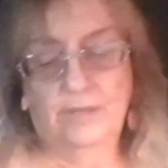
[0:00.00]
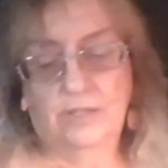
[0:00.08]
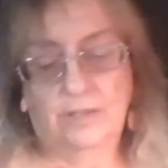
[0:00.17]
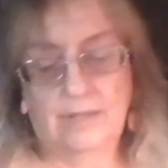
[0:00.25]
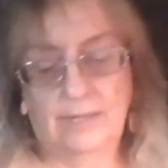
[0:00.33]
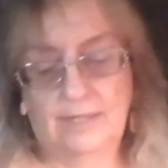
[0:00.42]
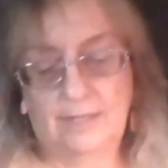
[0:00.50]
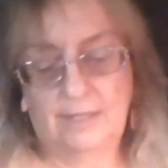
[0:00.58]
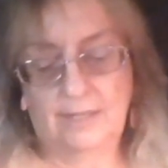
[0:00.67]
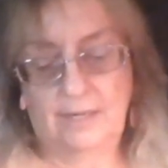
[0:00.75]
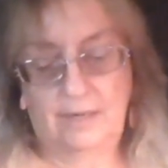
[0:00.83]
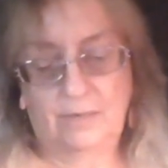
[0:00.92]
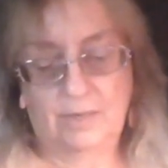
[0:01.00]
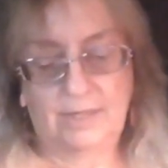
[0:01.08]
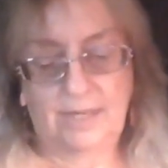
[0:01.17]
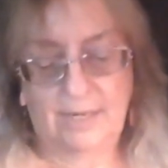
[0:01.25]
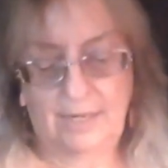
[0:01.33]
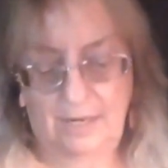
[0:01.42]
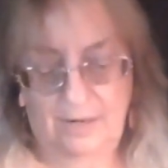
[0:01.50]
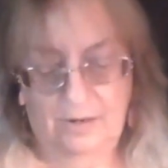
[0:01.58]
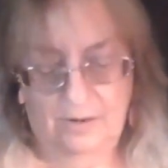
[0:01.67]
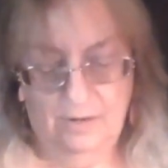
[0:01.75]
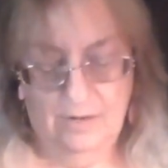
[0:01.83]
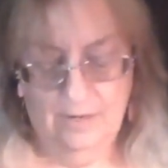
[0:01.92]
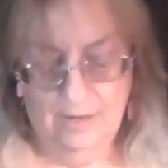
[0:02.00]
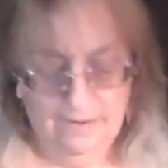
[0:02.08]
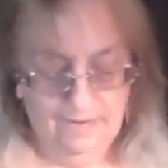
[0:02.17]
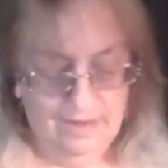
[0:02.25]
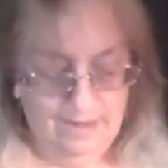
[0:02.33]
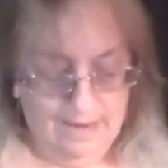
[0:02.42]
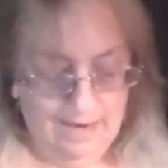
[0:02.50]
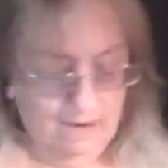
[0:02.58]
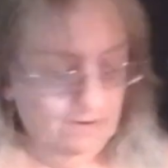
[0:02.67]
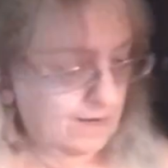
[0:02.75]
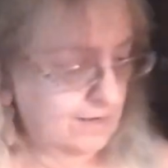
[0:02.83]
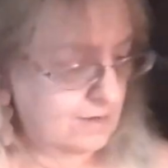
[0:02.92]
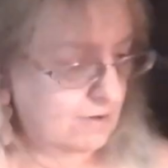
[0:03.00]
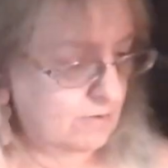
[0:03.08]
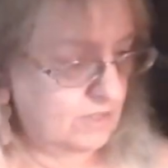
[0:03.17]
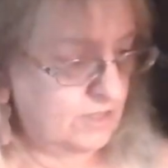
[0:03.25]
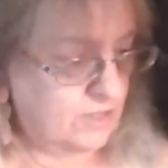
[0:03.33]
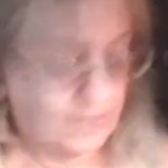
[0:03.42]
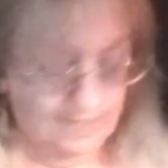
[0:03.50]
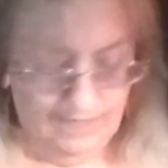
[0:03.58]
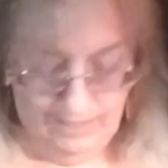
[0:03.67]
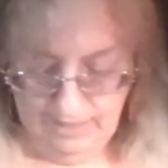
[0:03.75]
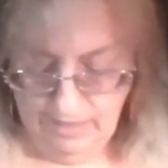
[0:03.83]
So let's see what's in here. How did I know it was 39